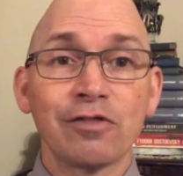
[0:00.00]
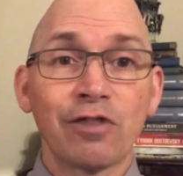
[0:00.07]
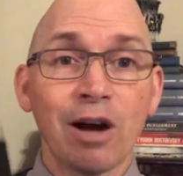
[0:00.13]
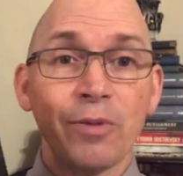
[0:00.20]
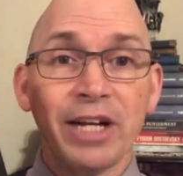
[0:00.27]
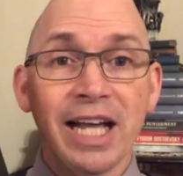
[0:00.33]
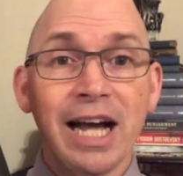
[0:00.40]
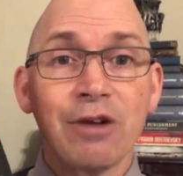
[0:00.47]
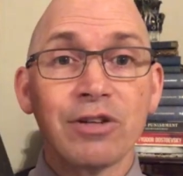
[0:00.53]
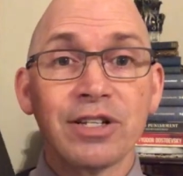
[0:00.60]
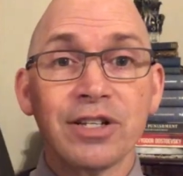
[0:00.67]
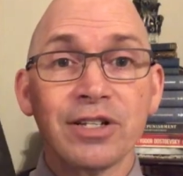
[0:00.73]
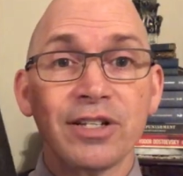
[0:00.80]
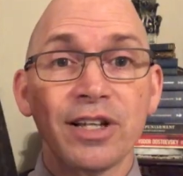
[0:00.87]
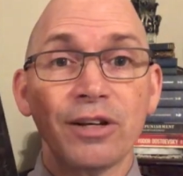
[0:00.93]
of Robert E. Howard
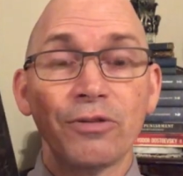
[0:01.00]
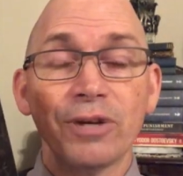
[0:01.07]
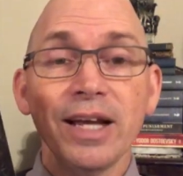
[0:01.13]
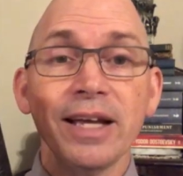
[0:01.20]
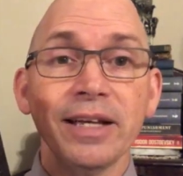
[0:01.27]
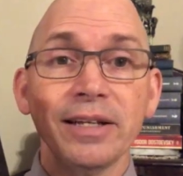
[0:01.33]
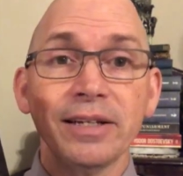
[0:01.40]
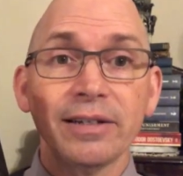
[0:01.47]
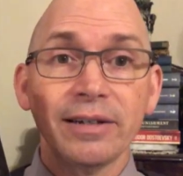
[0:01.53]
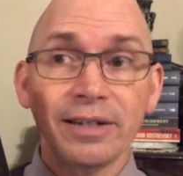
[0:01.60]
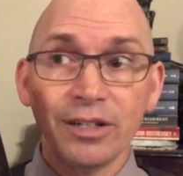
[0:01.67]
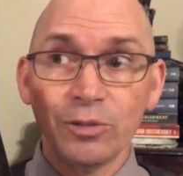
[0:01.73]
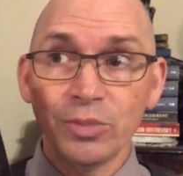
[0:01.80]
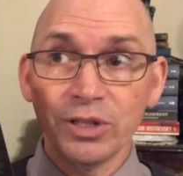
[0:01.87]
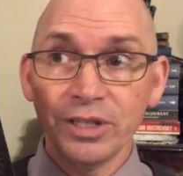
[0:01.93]
since Del Rey, I
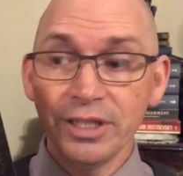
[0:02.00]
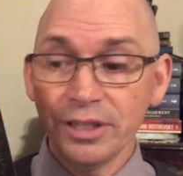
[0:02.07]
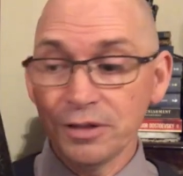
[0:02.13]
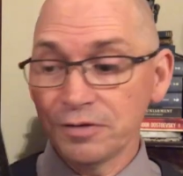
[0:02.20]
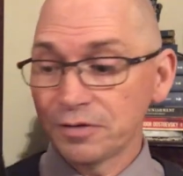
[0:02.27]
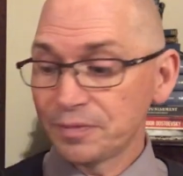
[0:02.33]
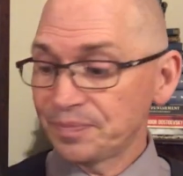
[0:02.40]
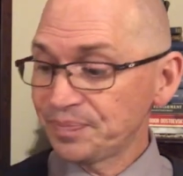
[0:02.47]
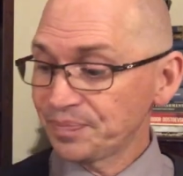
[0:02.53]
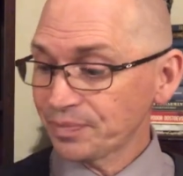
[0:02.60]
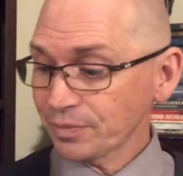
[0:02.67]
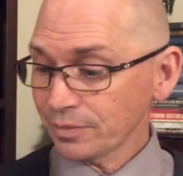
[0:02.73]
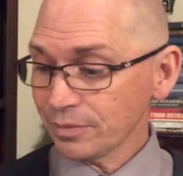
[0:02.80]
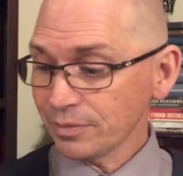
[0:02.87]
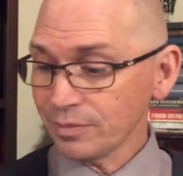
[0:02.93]
don't believe.
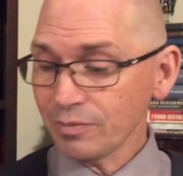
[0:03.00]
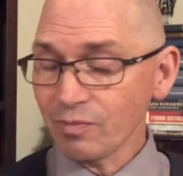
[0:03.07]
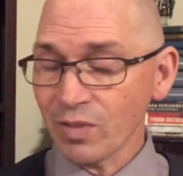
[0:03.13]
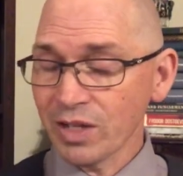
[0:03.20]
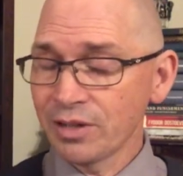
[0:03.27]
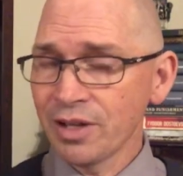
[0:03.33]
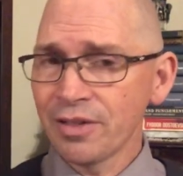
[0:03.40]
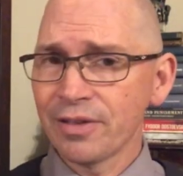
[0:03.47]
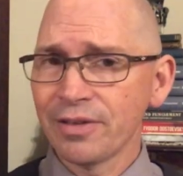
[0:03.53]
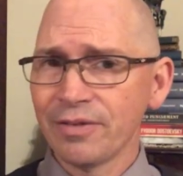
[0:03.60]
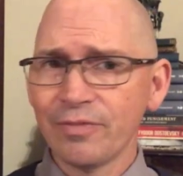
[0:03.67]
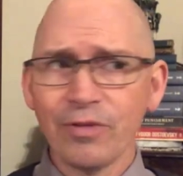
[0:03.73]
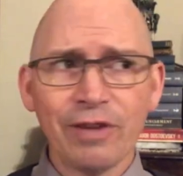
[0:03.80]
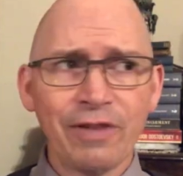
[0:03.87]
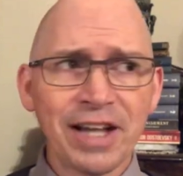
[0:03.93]

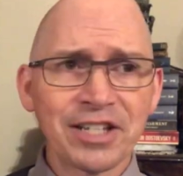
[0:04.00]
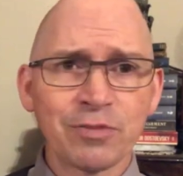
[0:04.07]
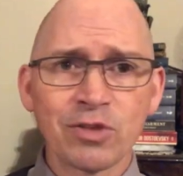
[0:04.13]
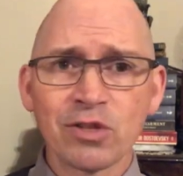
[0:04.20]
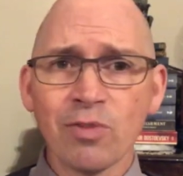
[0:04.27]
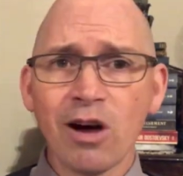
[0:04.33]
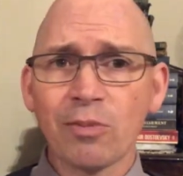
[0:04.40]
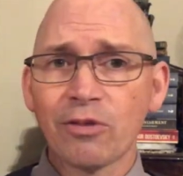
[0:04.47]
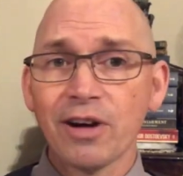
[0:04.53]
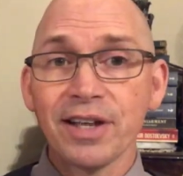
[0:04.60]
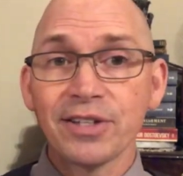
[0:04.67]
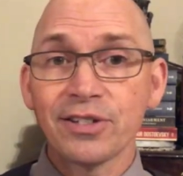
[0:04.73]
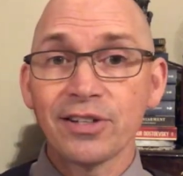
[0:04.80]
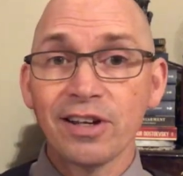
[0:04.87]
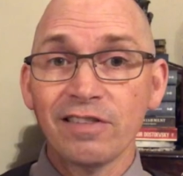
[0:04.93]
we've had some small
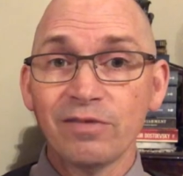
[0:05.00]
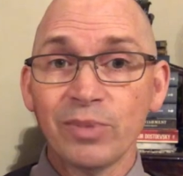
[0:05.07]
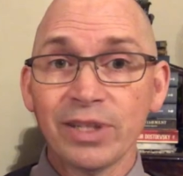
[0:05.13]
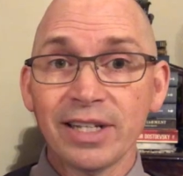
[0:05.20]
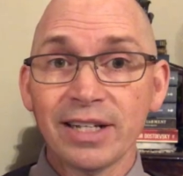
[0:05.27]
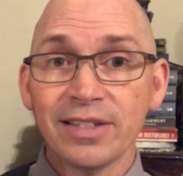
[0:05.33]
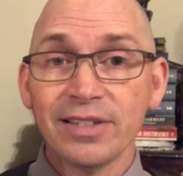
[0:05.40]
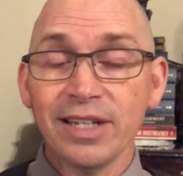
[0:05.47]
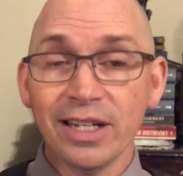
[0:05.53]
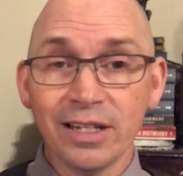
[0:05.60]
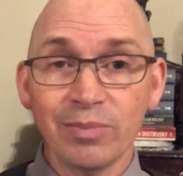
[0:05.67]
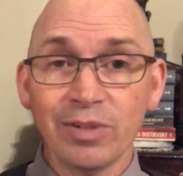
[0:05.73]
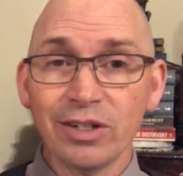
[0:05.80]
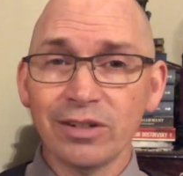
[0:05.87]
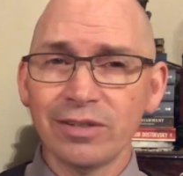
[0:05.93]
press stuff, but that's it.
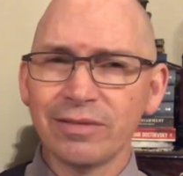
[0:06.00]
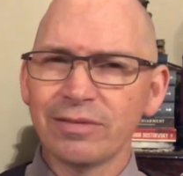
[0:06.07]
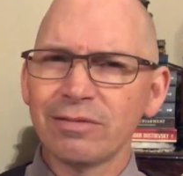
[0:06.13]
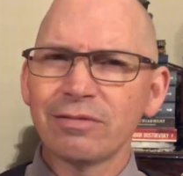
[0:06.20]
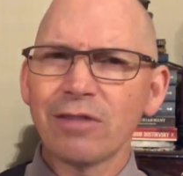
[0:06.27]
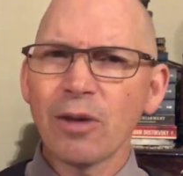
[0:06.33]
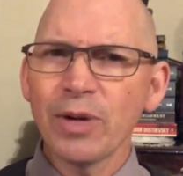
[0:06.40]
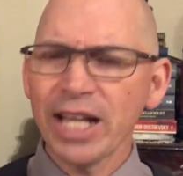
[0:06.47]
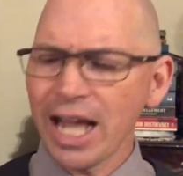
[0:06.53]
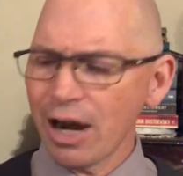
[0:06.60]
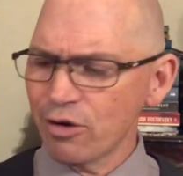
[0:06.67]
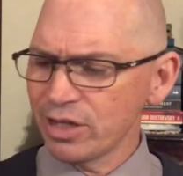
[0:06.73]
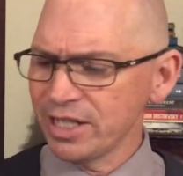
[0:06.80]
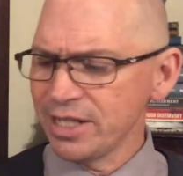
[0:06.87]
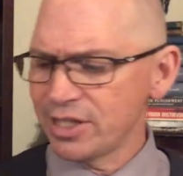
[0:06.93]
But Robert E.
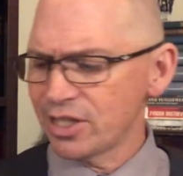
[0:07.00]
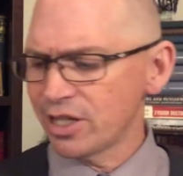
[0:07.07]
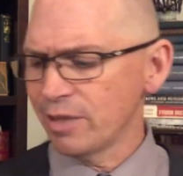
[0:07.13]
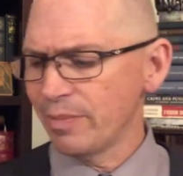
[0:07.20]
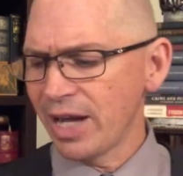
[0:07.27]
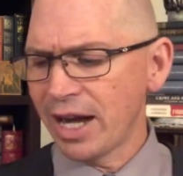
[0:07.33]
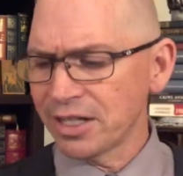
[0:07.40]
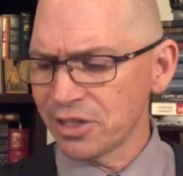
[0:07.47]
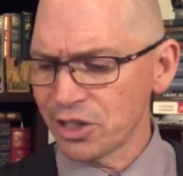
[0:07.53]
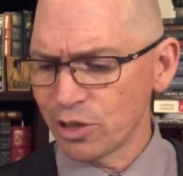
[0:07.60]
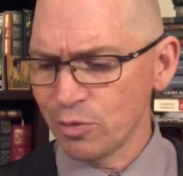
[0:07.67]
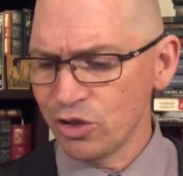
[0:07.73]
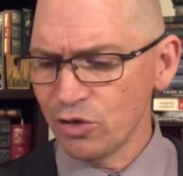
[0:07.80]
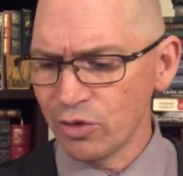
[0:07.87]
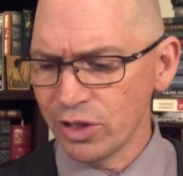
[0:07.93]
Howard needs to come back to
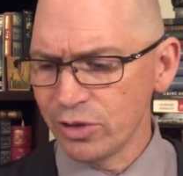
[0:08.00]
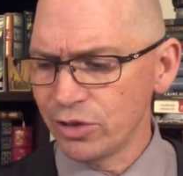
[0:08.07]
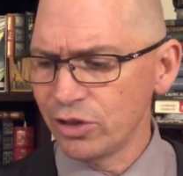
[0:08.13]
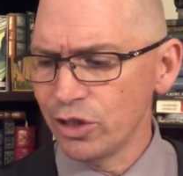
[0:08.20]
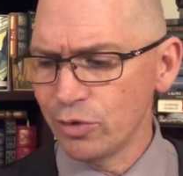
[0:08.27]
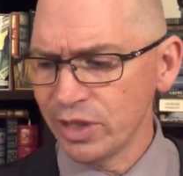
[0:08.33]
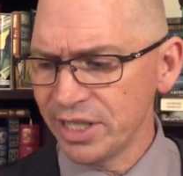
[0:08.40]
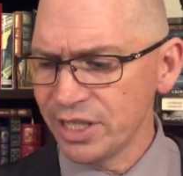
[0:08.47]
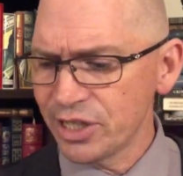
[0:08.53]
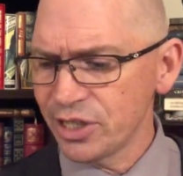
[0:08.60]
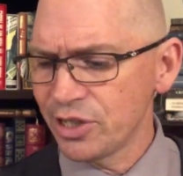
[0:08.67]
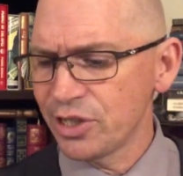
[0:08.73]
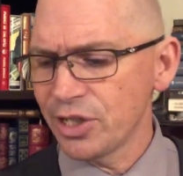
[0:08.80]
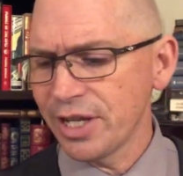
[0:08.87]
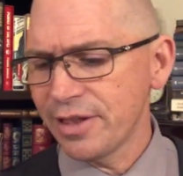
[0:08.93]
some new new
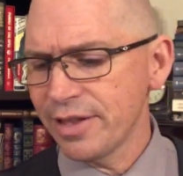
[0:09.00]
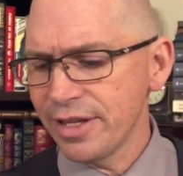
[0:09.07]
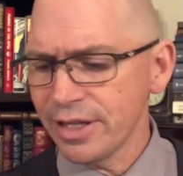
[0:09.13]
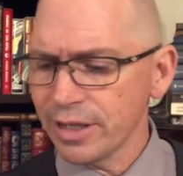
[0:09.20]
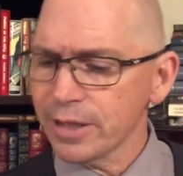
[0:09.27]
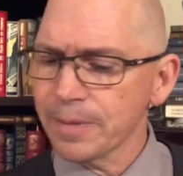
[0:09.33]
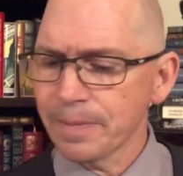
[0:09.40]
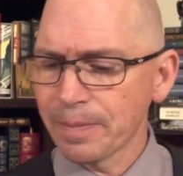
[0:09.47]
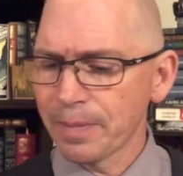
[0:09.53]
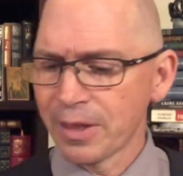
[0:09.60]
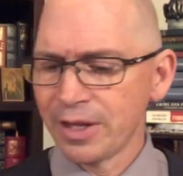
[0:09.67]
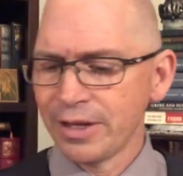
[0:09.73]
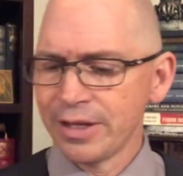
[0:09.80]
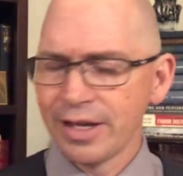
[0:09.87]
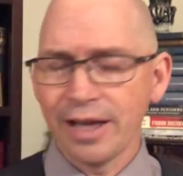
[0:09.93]
editions, I think.
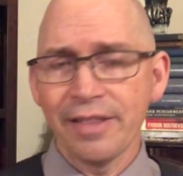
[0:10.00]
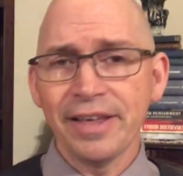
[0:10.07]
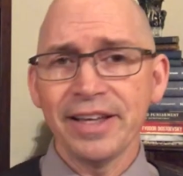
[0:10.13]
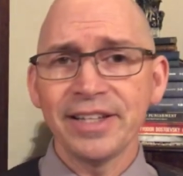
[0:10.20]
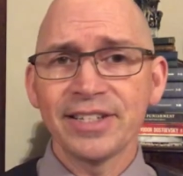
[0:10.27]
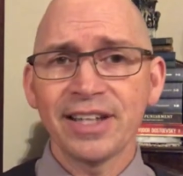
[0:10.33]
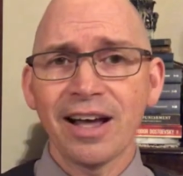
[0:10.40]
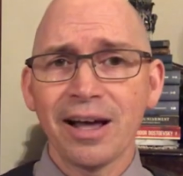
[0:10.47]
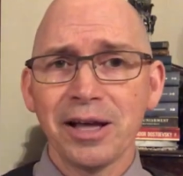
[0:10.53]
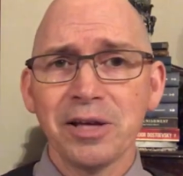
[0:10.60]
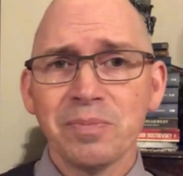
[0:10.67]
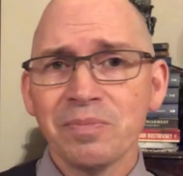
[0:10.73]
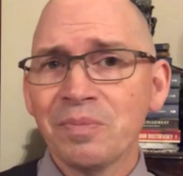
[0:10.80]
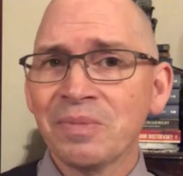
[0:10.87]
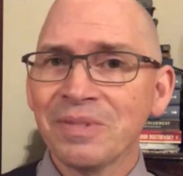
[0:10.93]
I think it's
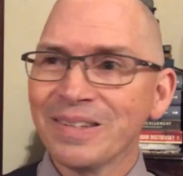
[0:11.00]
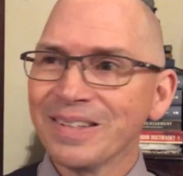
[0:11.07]
time.